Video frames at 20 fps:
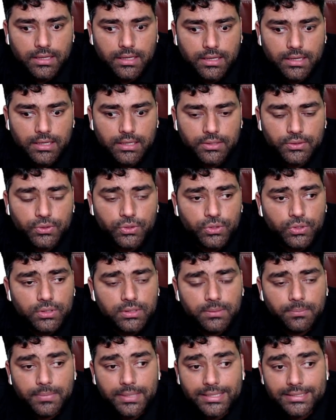And
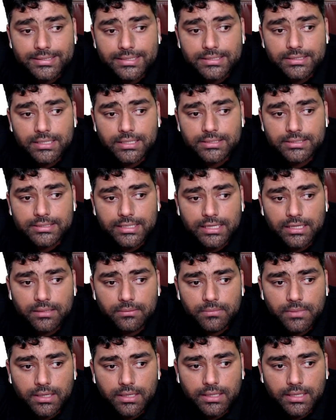the bases are
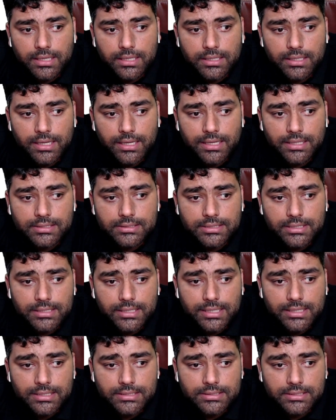same, again x
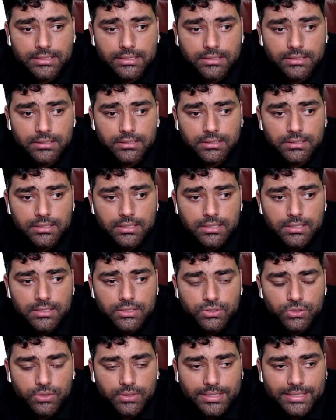and x there,
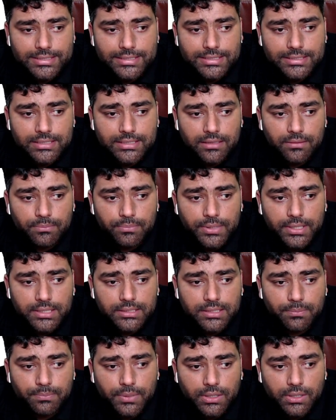so you can just
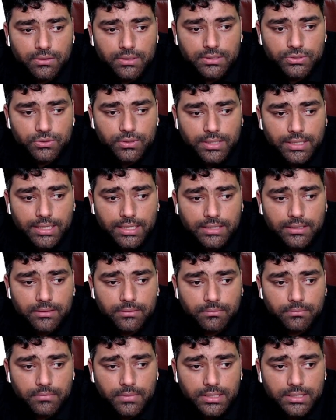compare the power. So
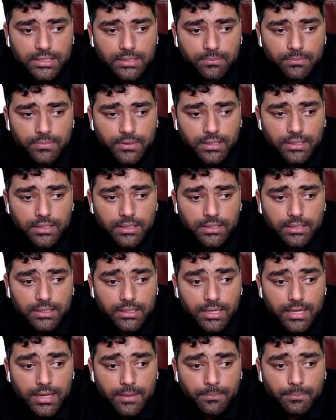n multiply
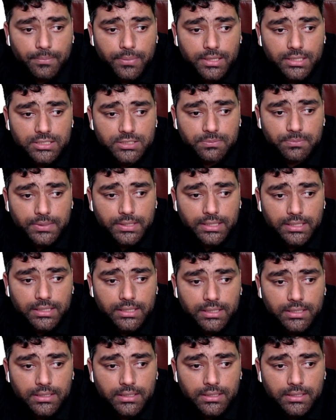m plus
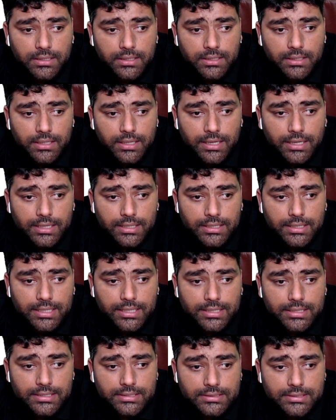p, and
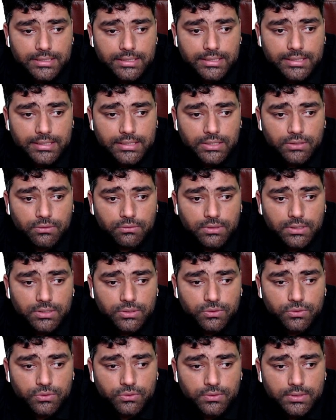that is
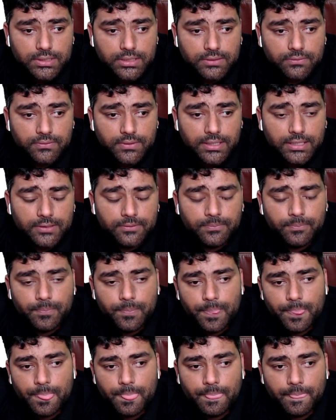equal to 25,
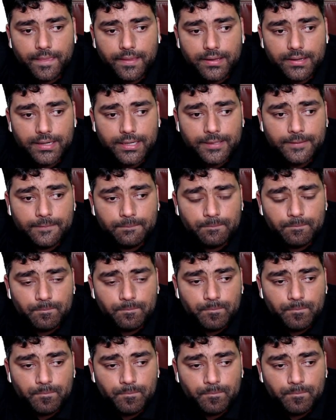right?